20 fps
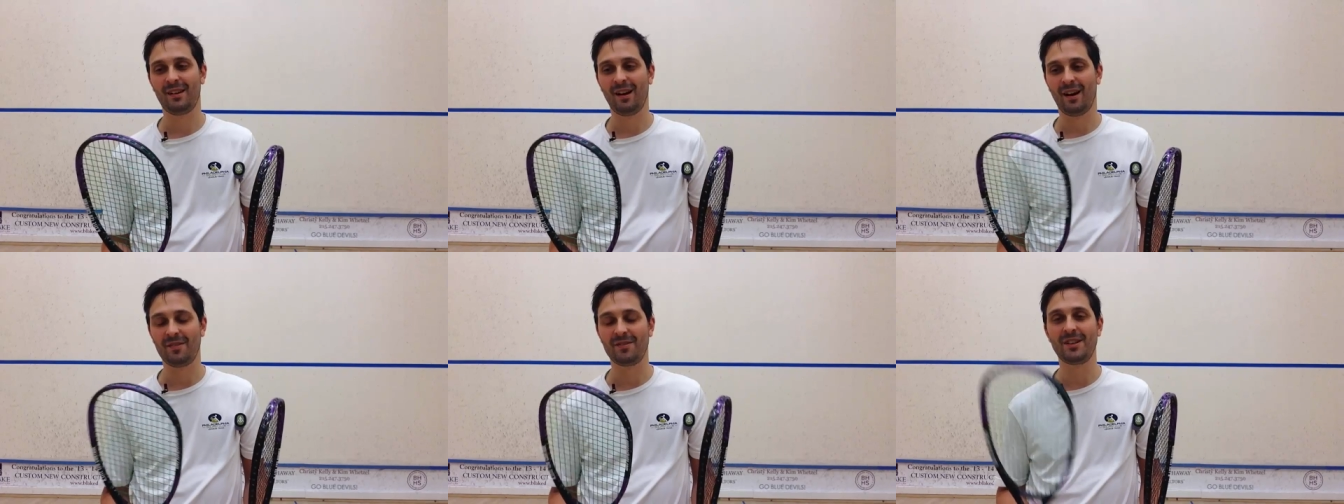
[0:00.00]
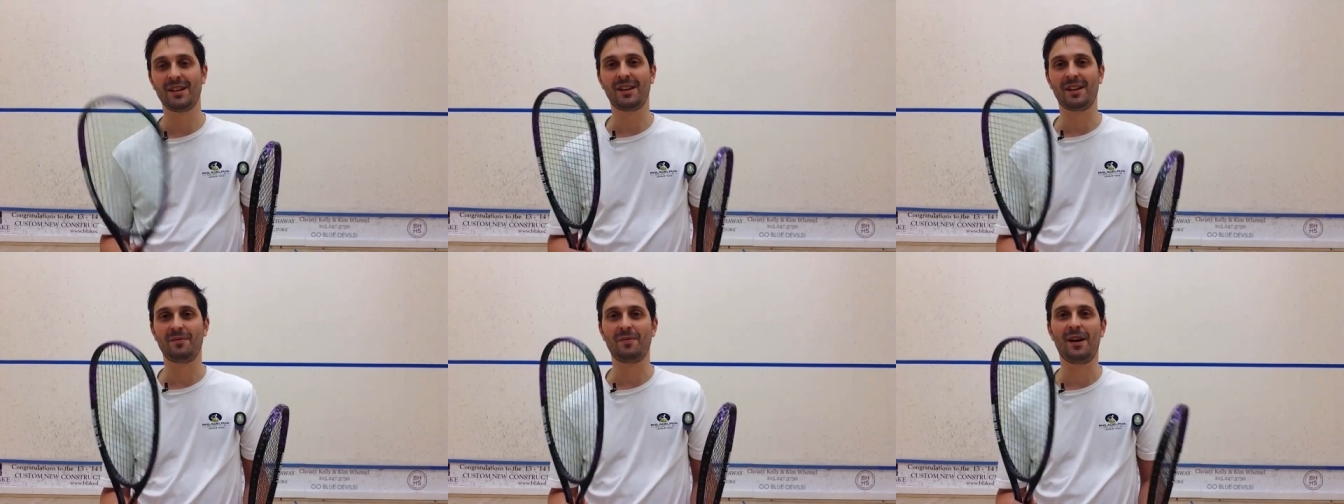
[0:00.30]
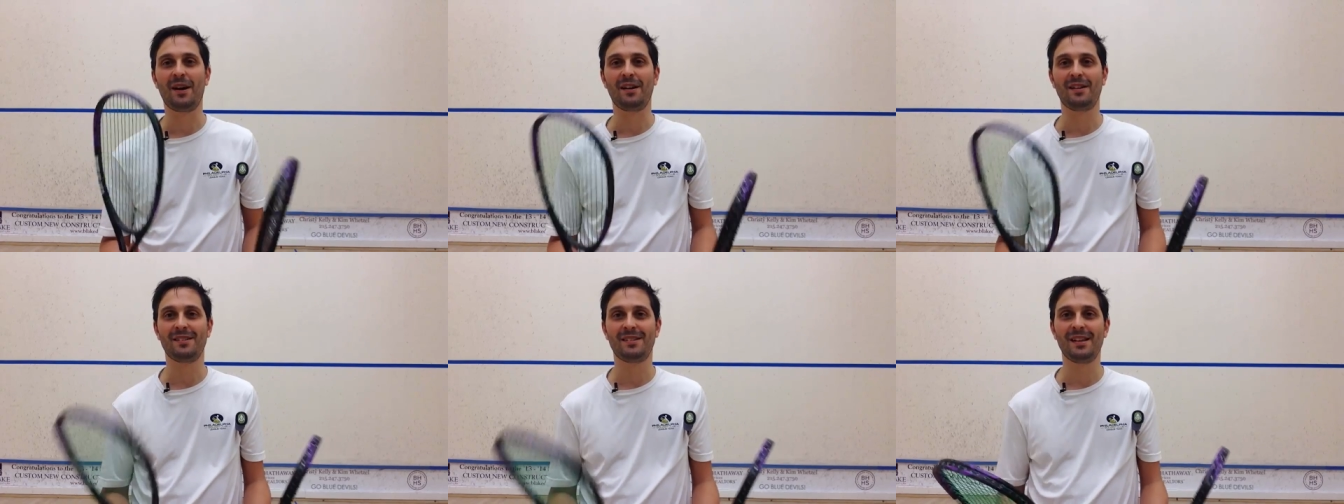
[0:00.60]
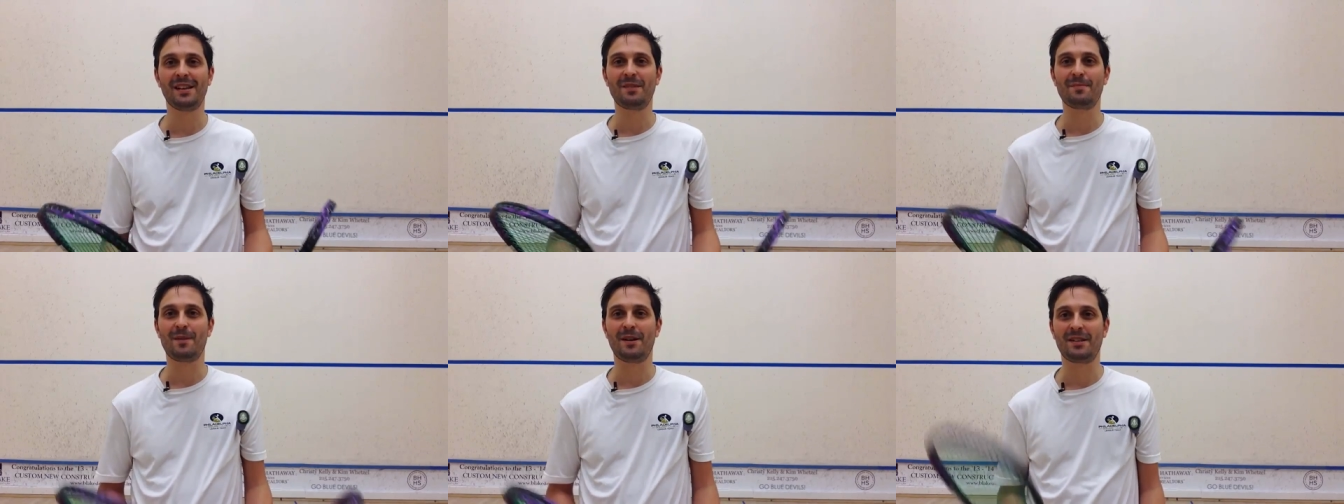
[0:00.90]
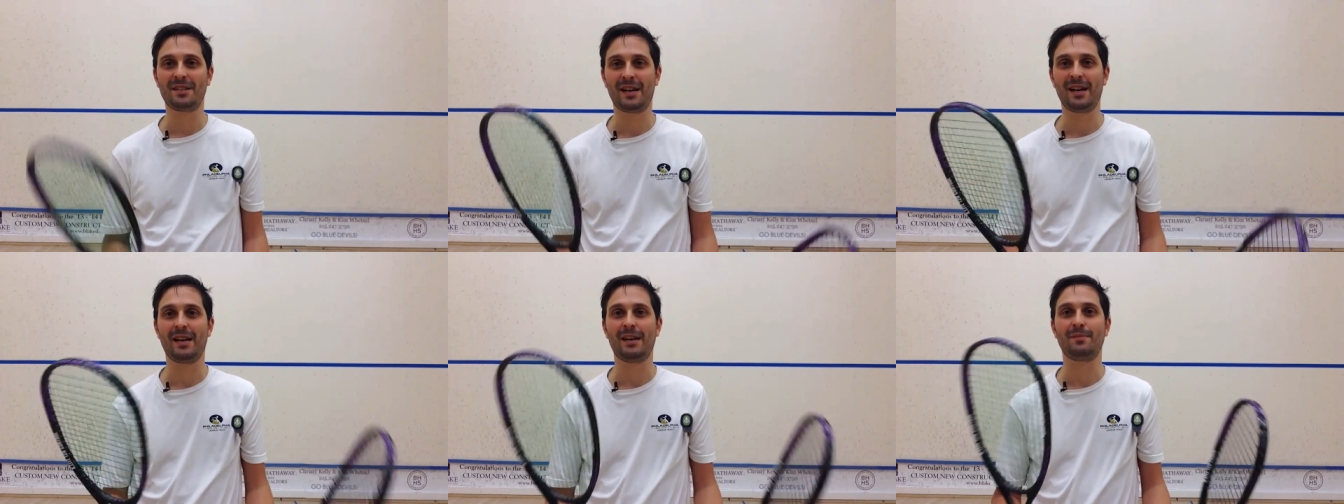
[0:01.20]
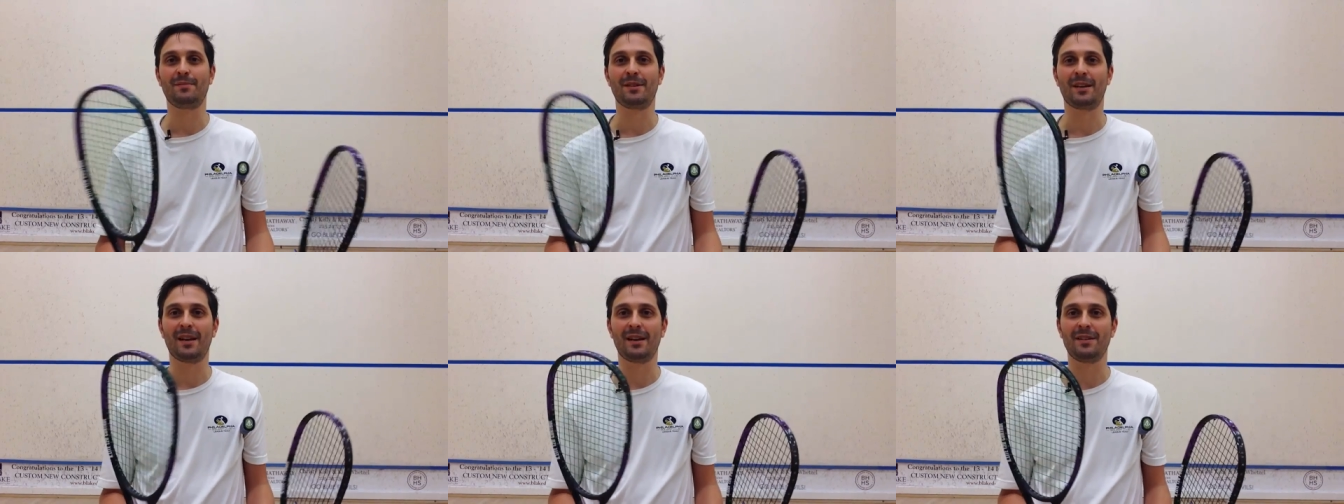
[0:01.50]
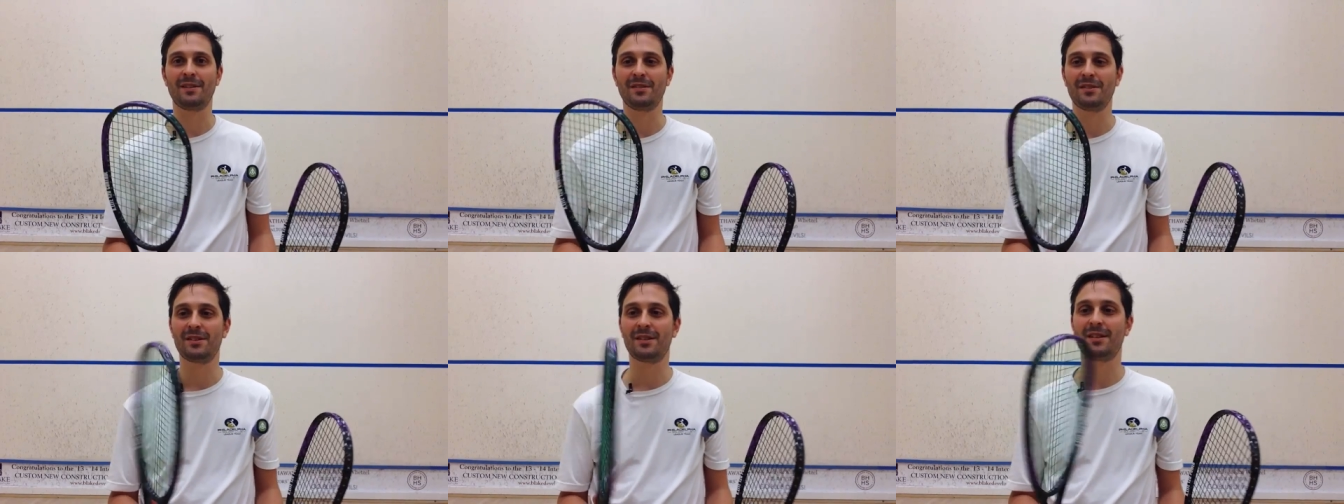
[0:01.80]
I'm taking my, taking my time to get
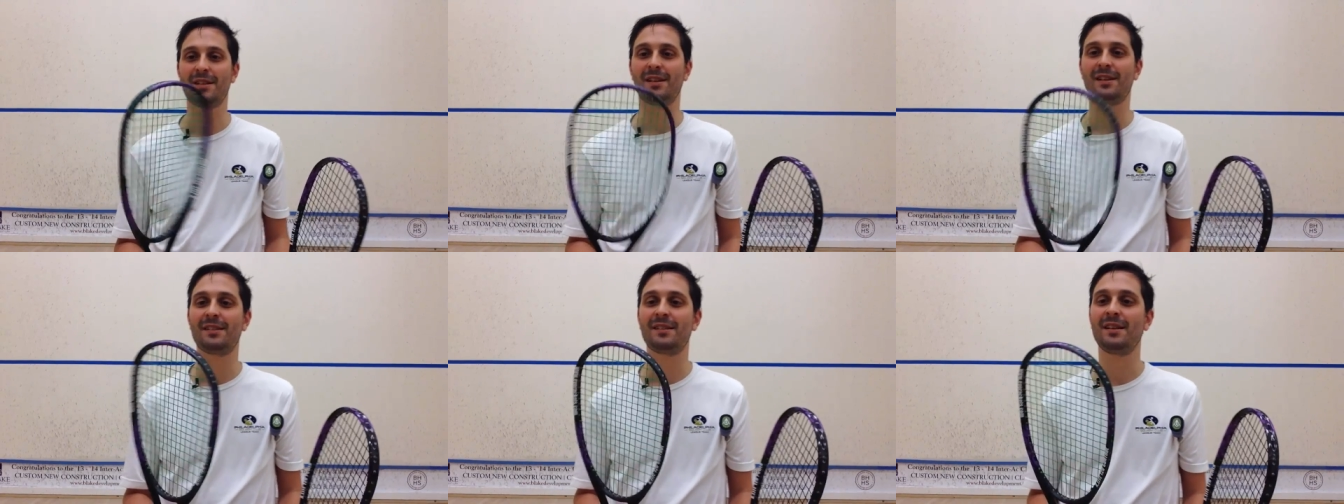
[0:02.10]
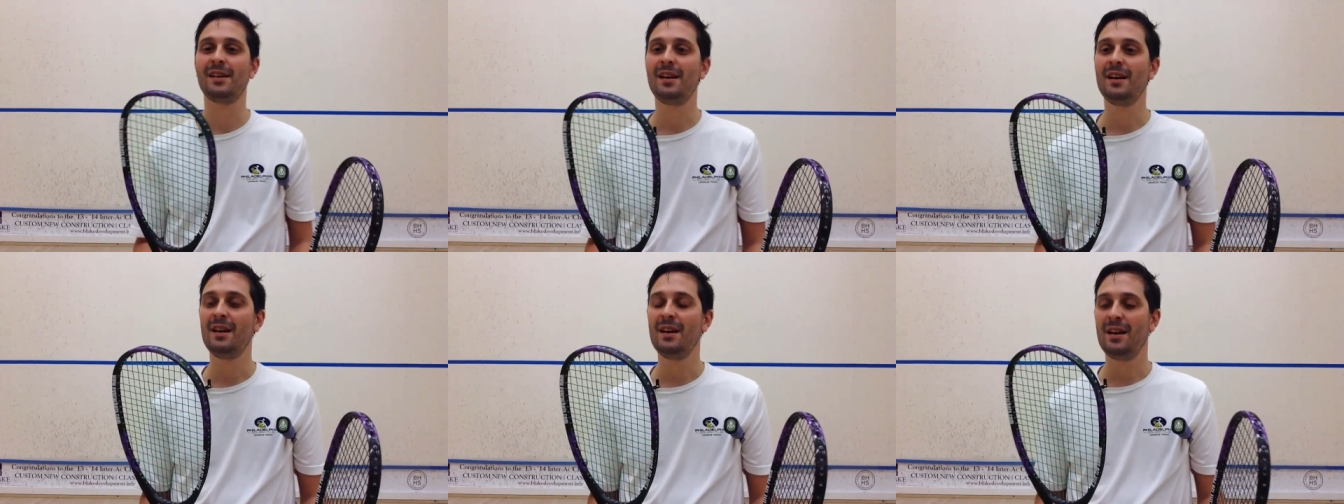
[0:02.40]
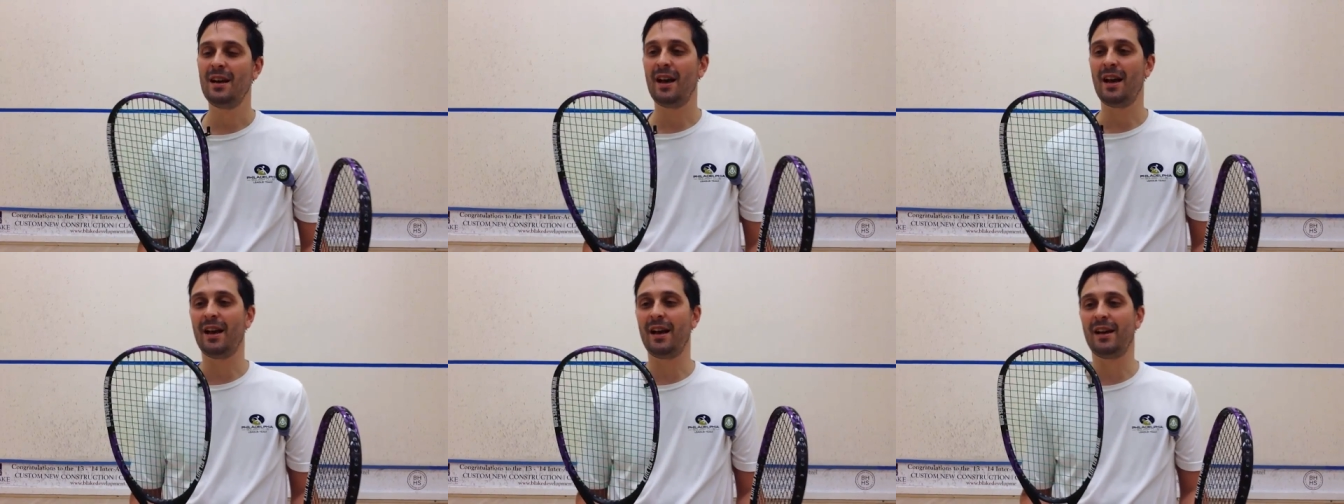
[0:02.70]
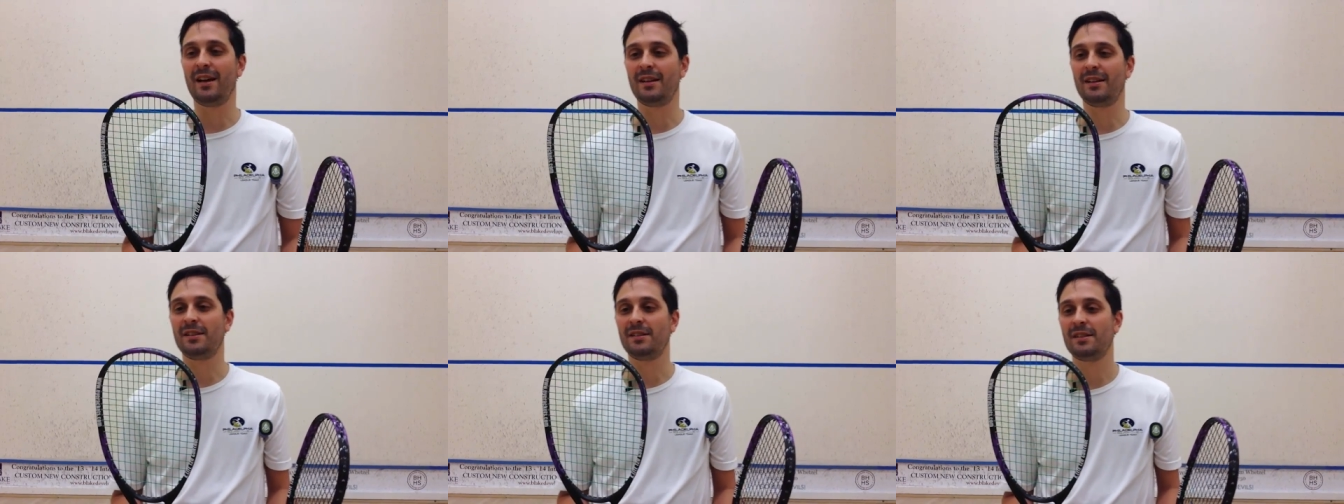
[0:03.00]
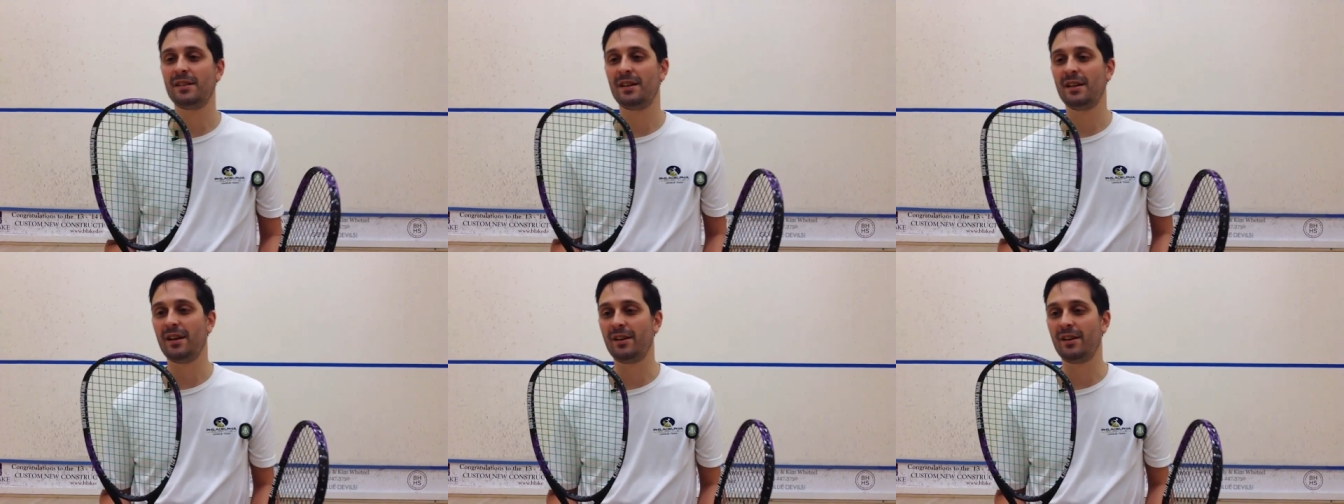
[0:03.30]
used to this and,